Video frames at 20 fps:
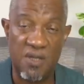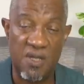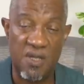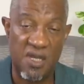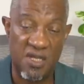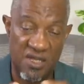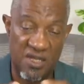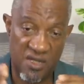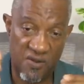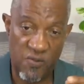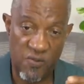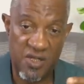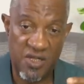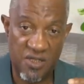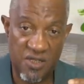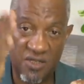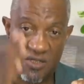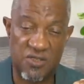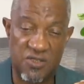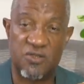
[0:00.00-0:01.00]
and then we
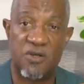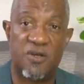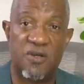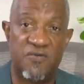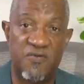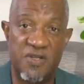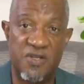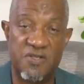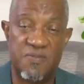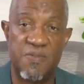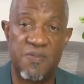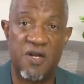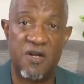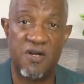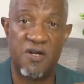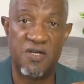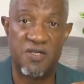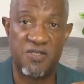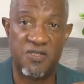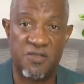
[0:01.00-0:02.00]
can dissolve this
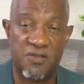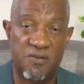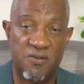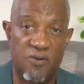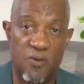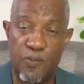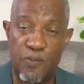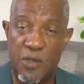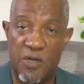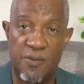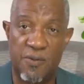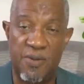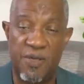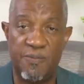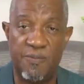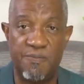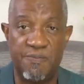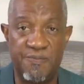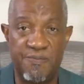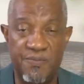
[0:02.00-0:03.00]
marriage, no problem.